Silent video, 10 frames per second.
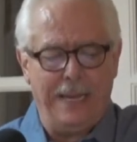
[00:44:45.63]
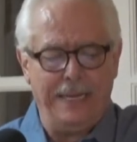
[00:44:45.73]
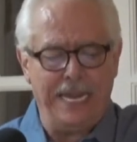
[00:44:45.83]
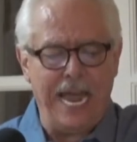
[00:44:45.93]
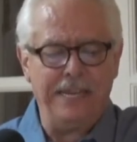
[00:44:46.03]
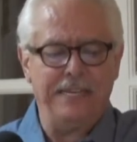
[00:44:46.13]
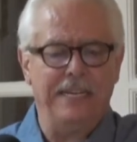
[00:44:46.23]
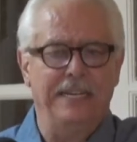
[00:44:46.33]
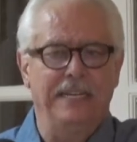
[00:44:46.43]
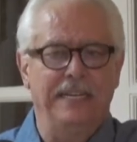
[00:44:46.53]
Yet,
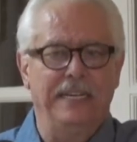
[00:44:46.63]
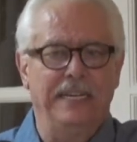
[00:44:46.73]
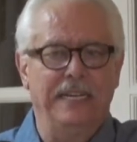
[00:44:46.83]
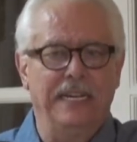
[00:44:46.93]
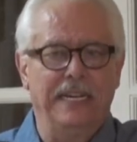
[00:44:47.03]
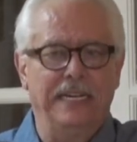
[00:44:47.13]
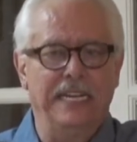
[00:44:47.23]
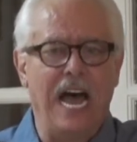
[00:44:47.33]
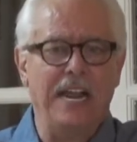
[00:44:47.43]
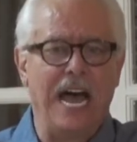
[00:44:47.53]

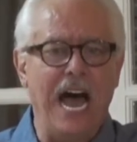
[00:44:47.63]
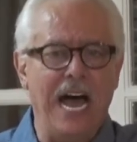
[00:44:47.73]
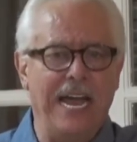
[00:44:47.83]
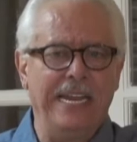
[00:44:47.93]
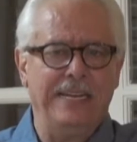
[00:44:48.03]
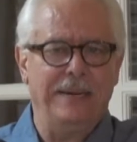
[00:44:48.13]
not I.